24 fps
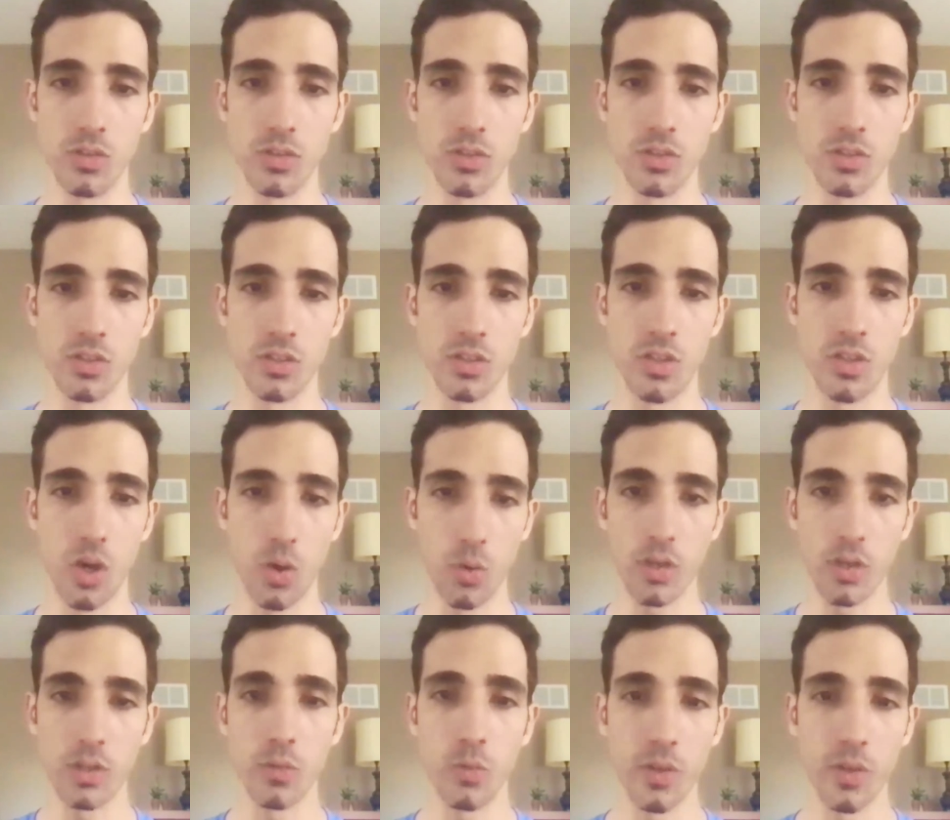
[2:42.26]

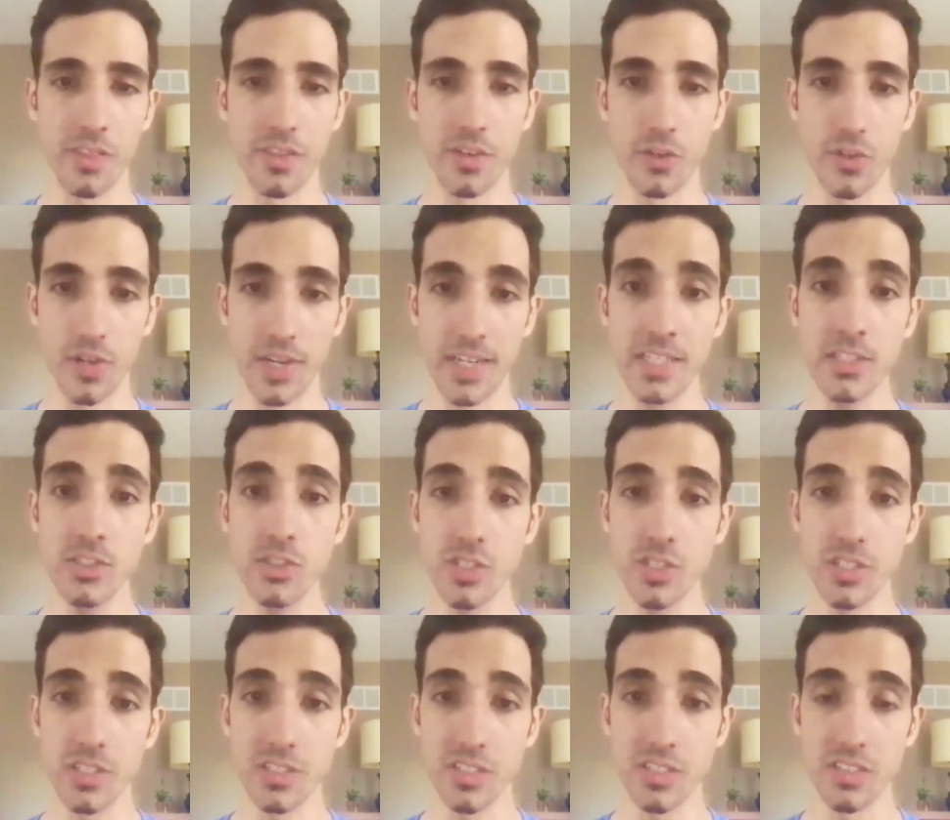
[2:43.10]
going with your
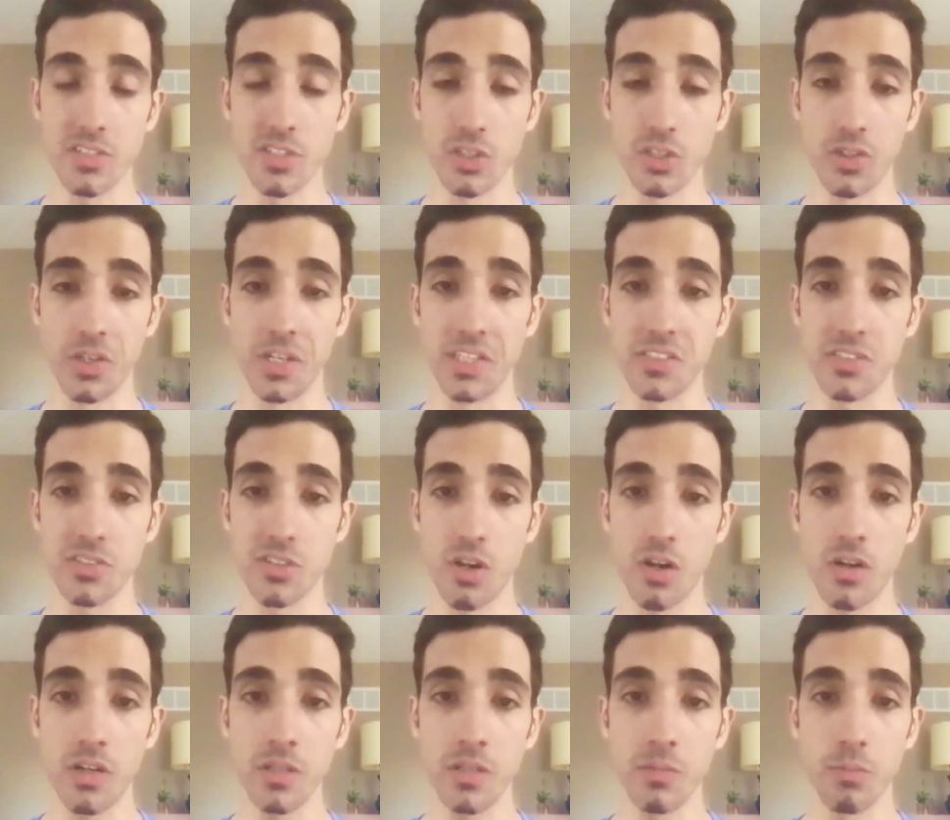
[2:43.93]
interest is a great
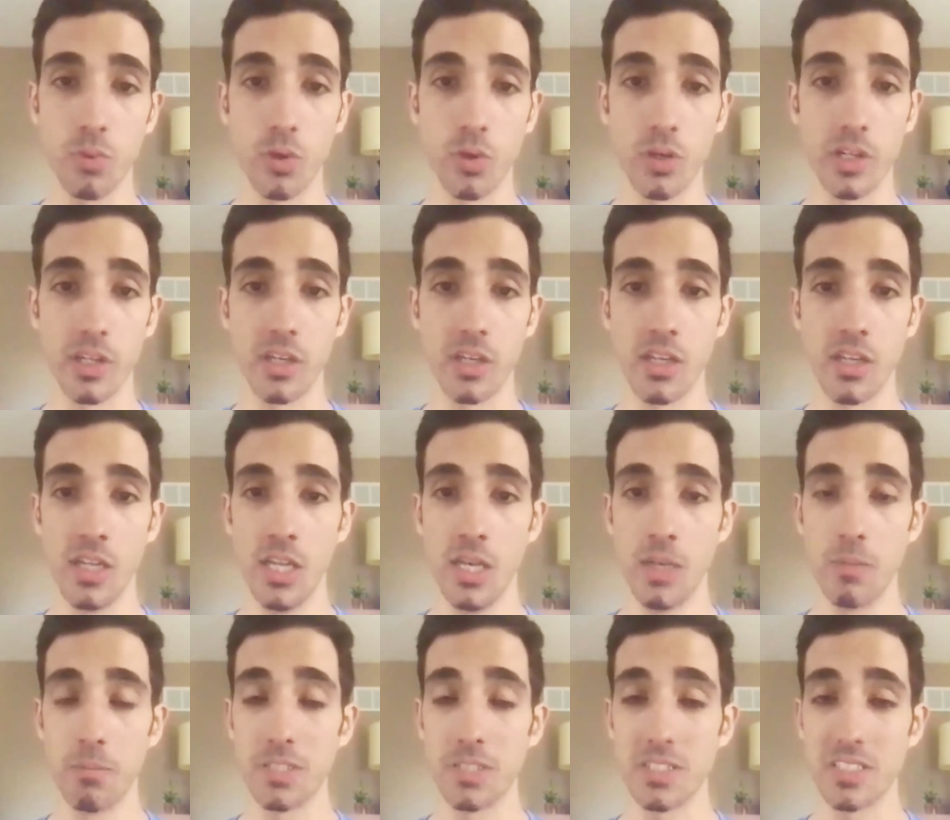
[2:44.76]
starting point,
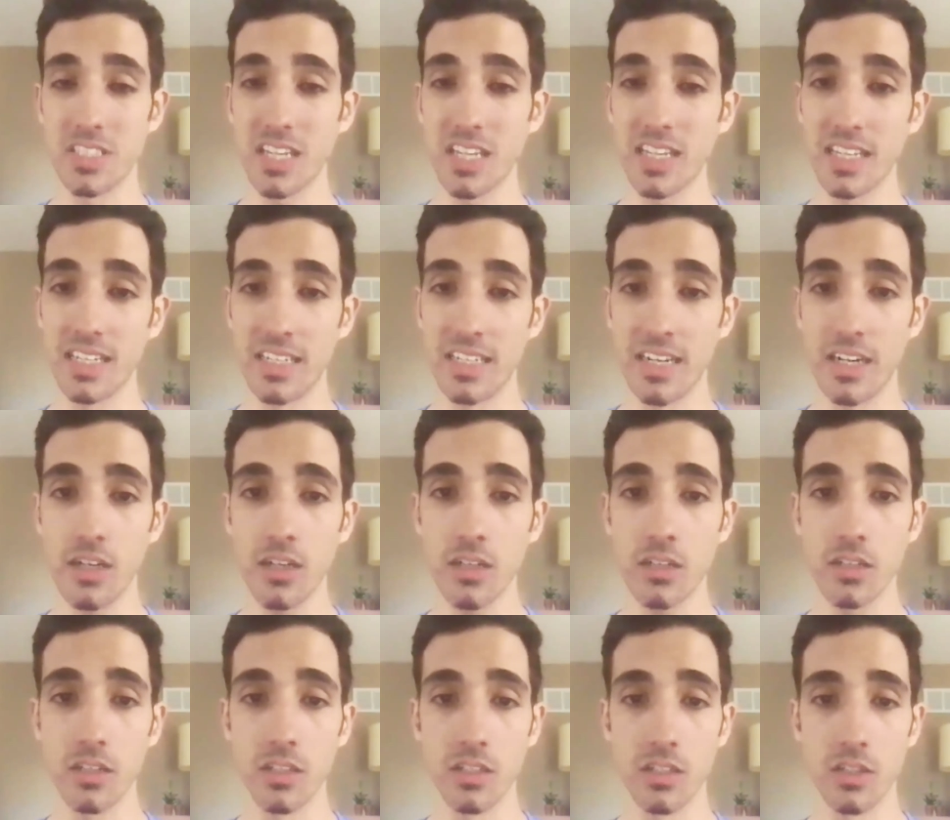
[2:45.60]
but
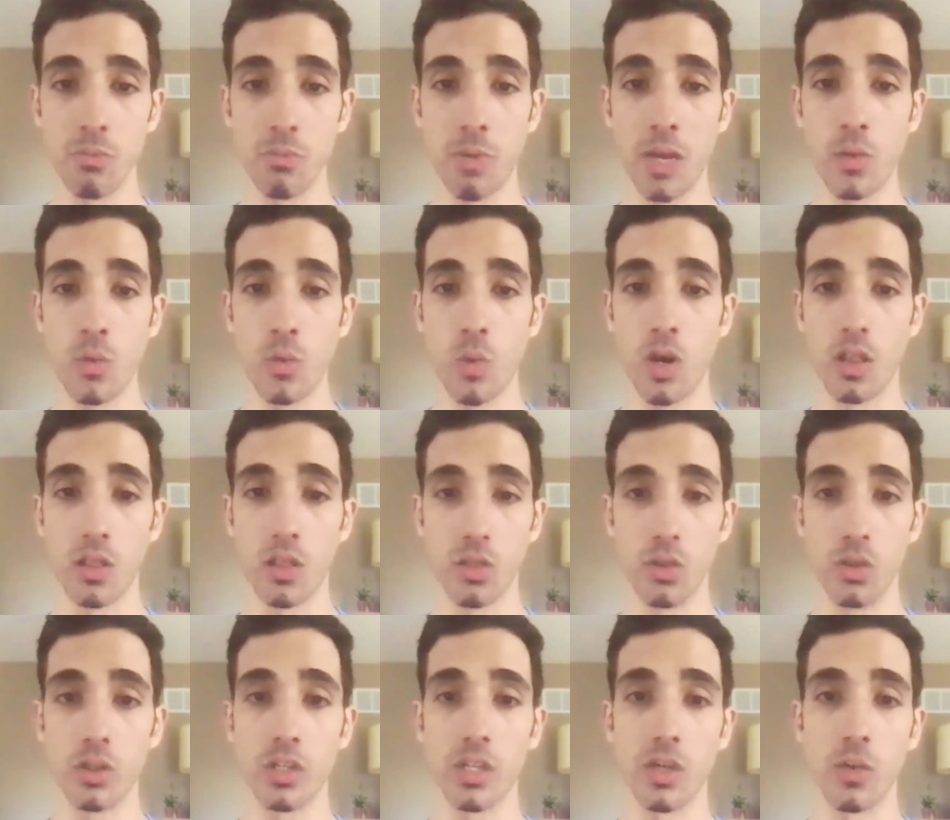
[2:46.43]
secondarily you might want to
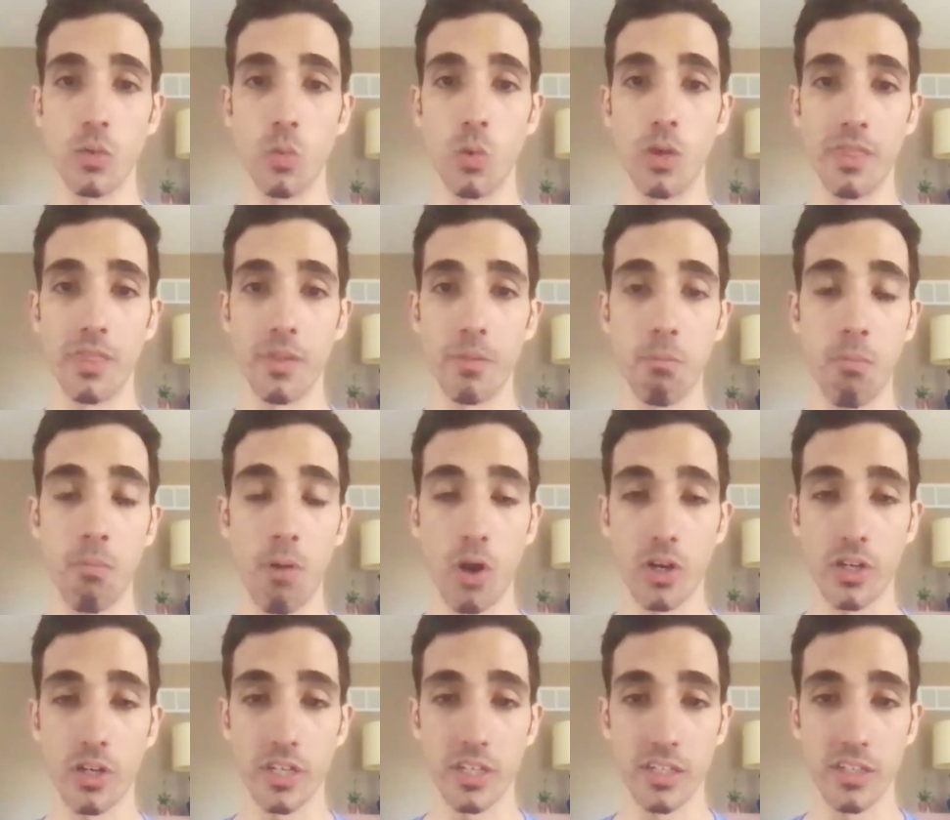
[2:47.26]
look at what the
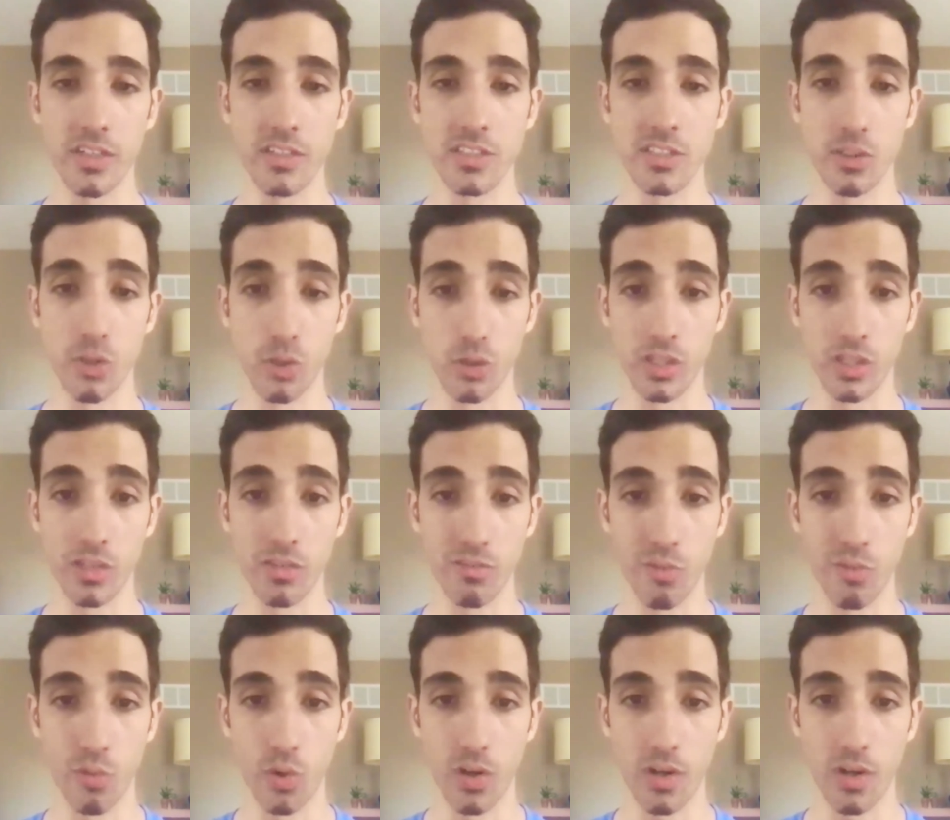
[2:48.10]
market is looking
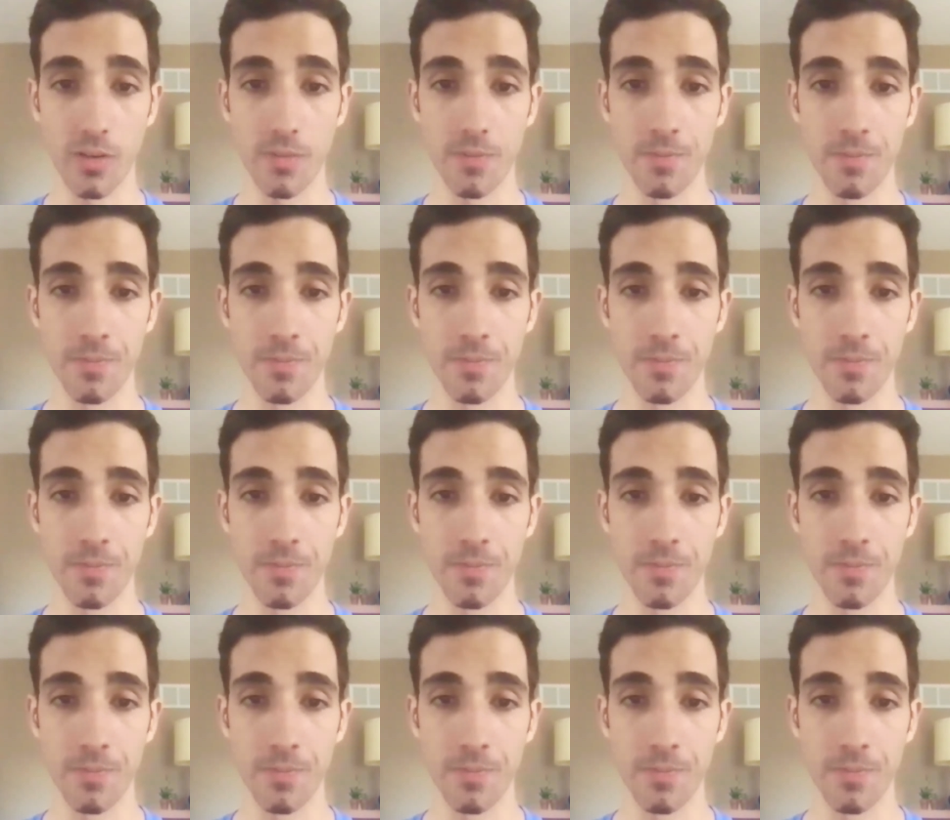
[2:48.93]
for.